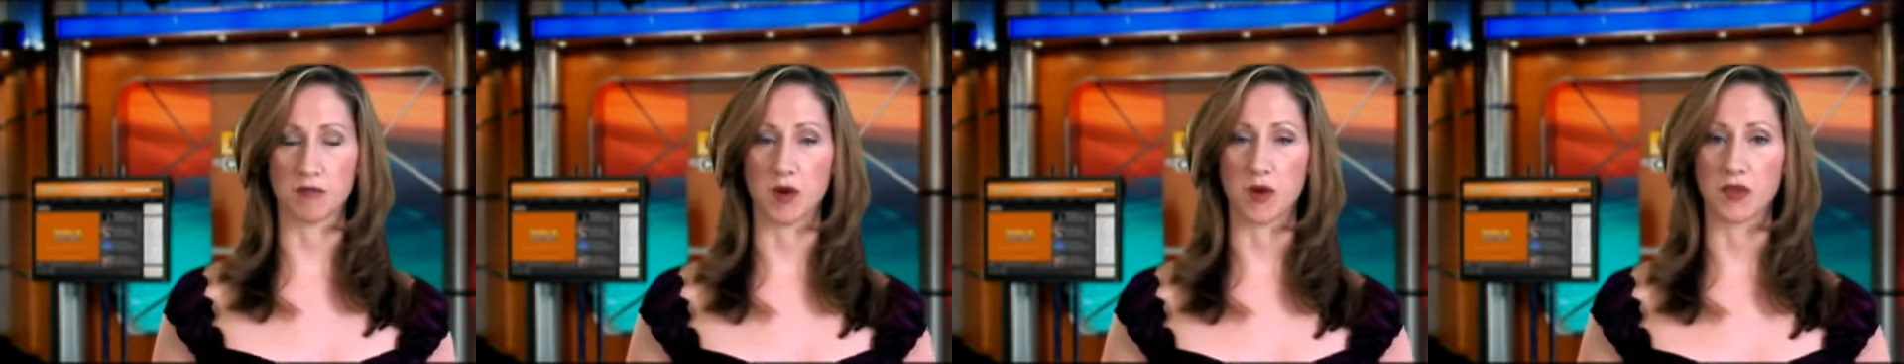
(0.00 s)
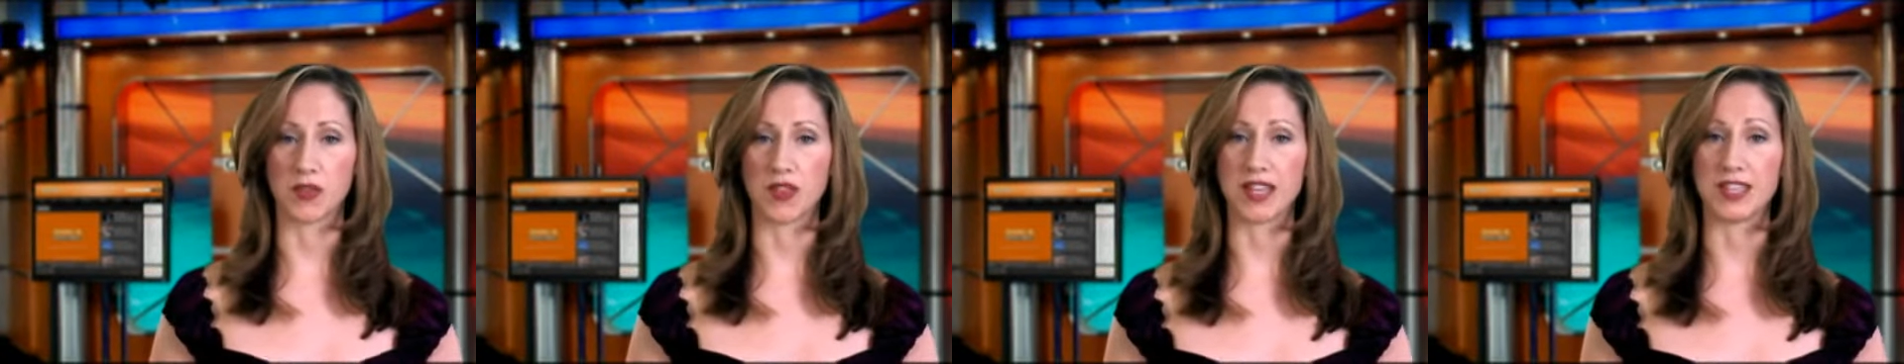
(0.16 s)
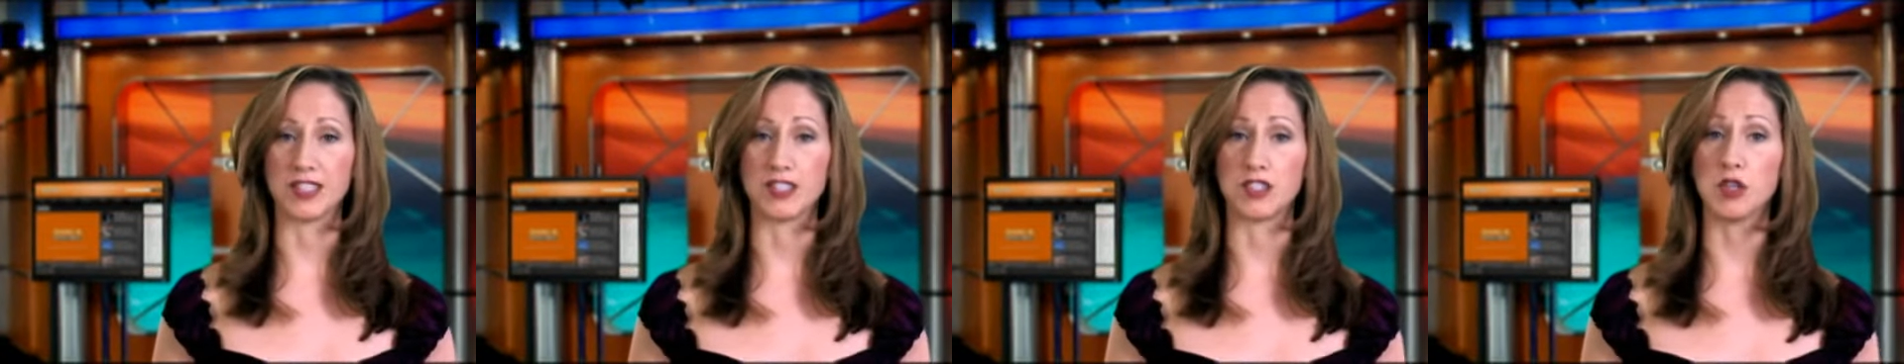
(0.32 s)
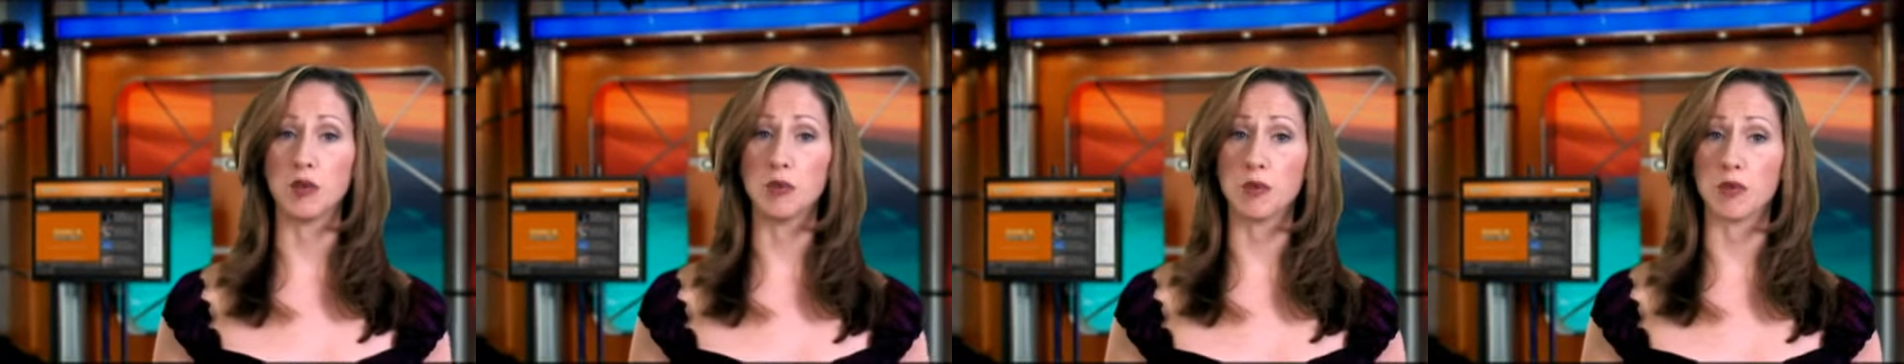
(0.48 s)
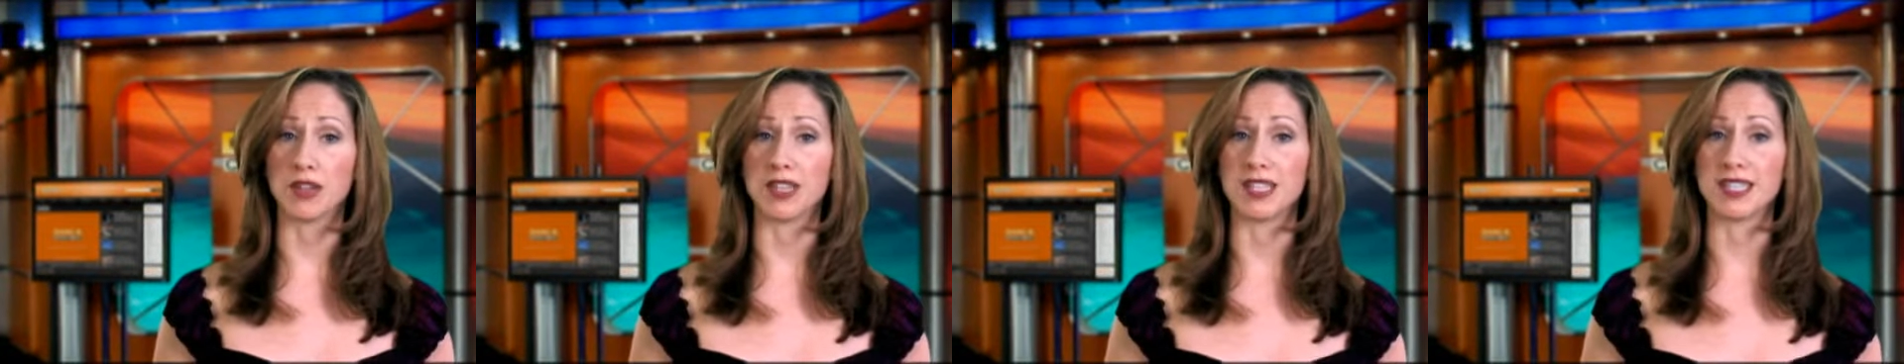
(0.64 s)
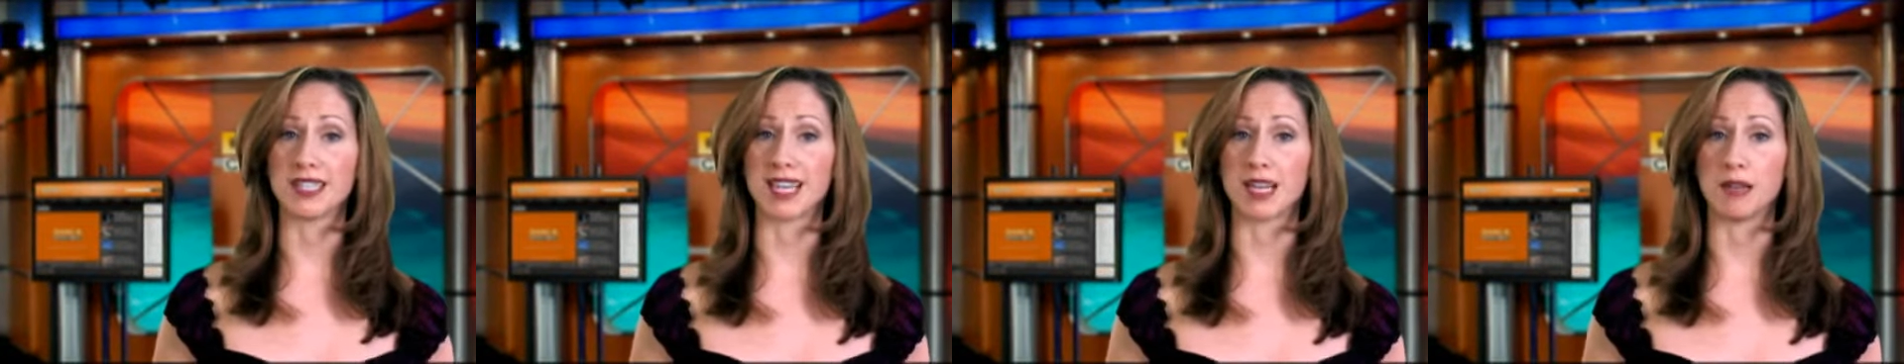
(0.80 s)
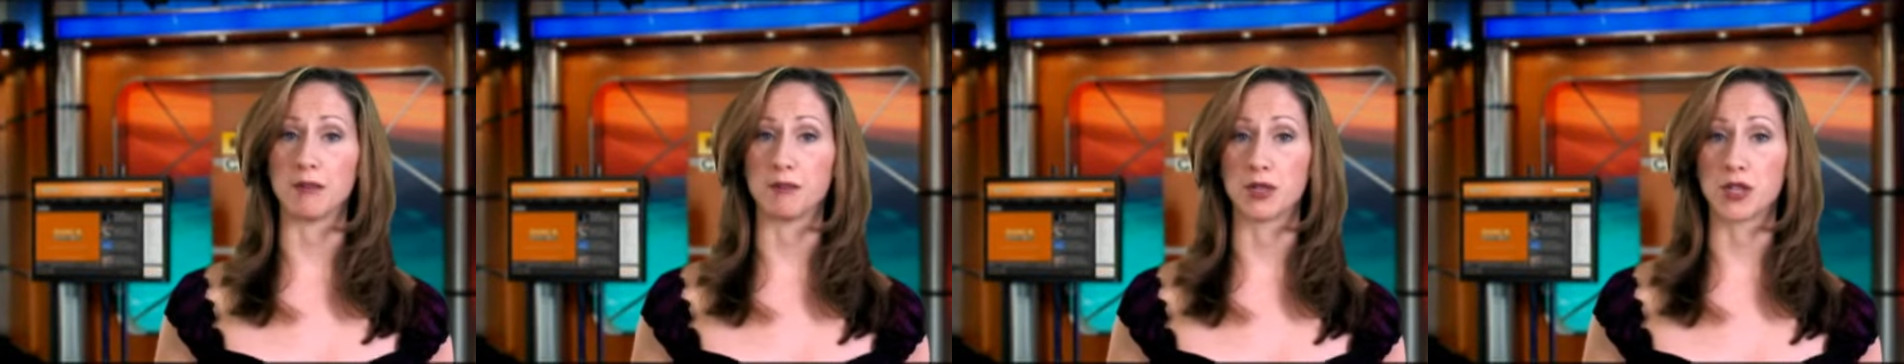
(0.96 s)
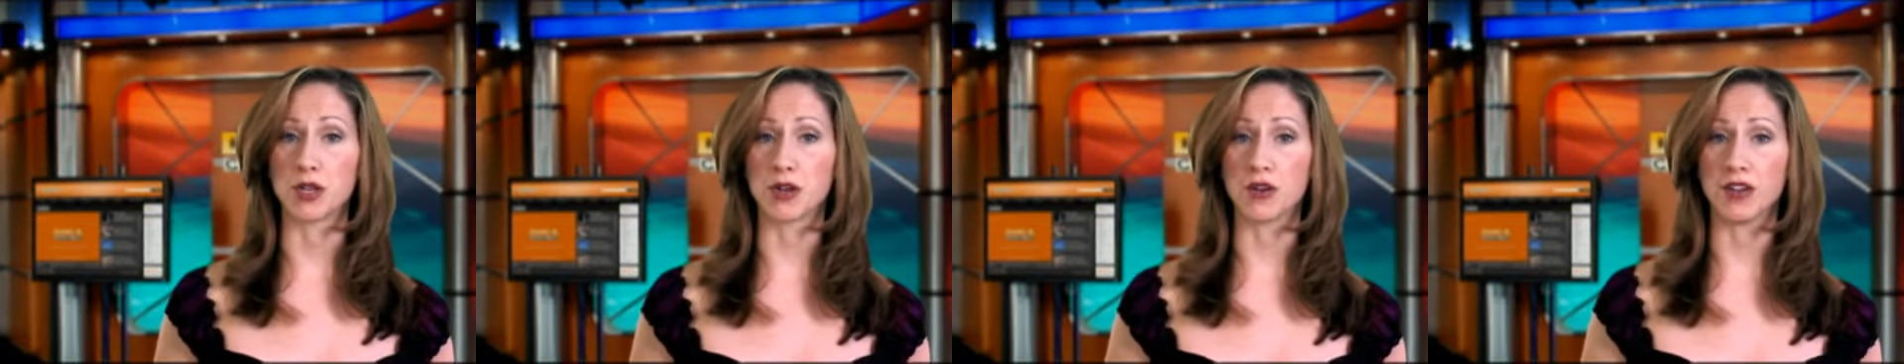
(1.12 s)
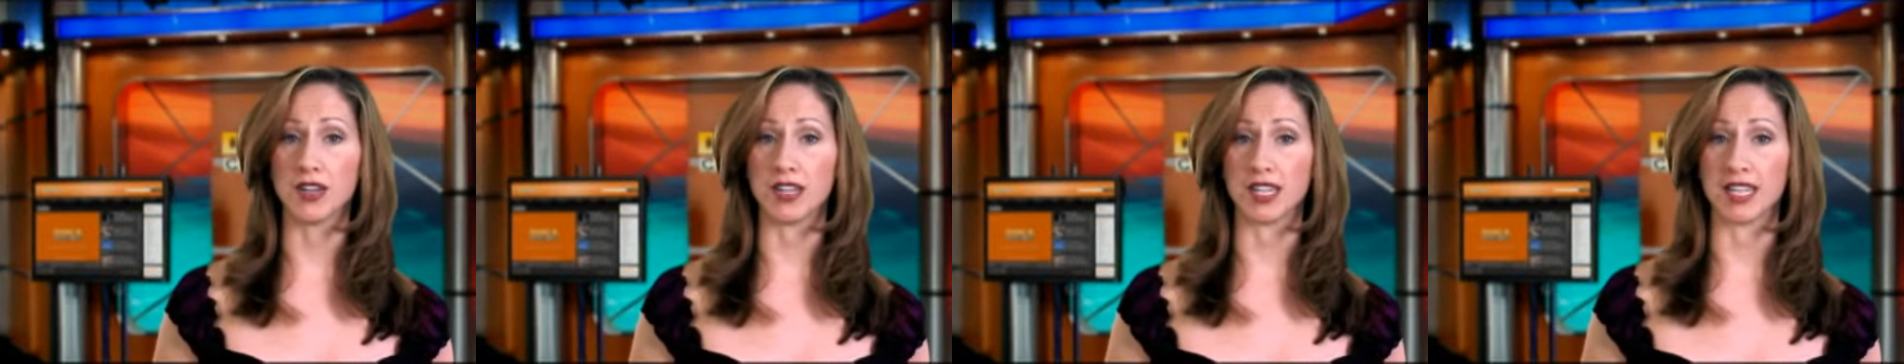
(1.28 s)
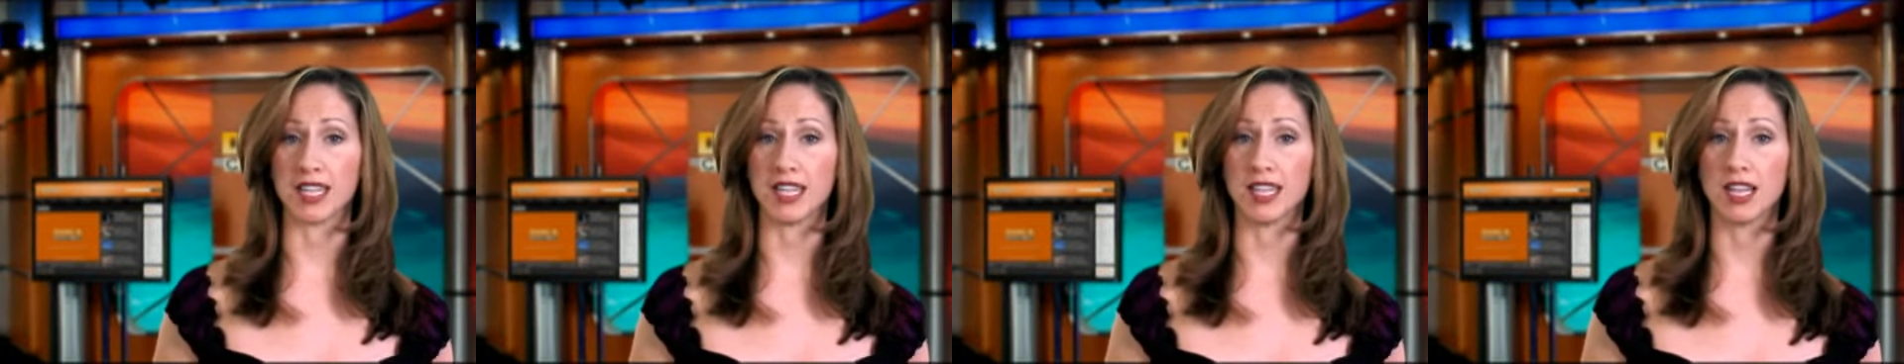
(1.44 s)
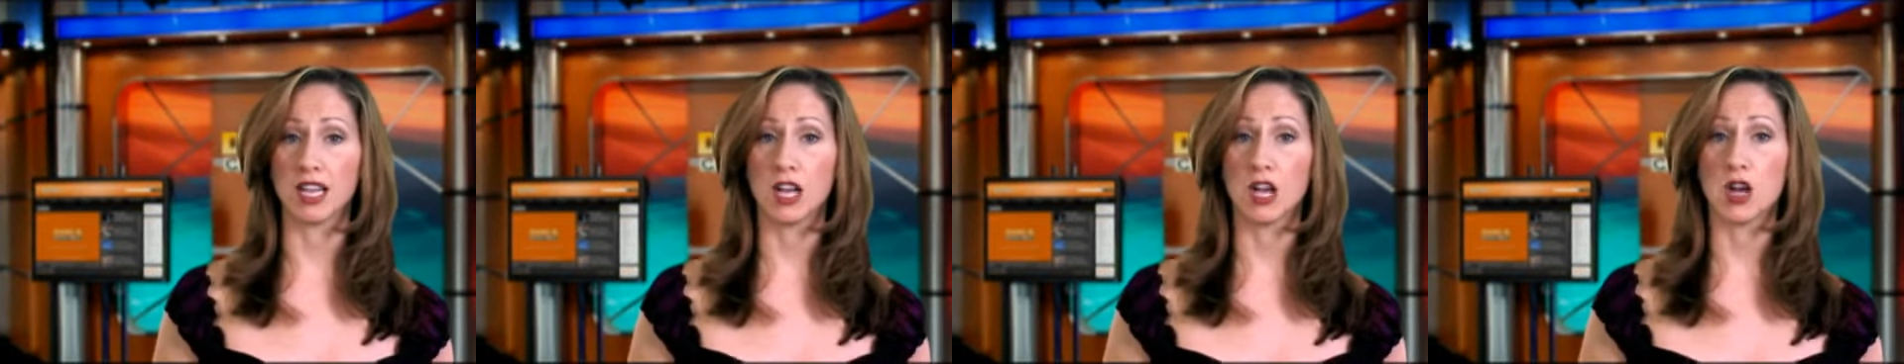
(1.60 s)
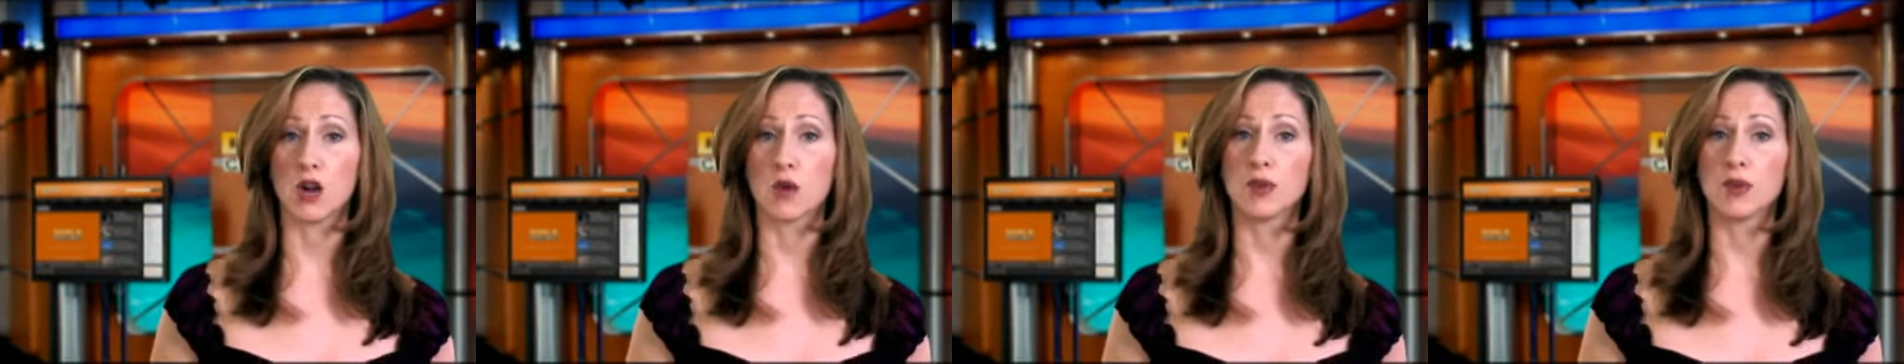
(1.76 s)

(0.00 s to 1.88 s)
both exuberance and purity,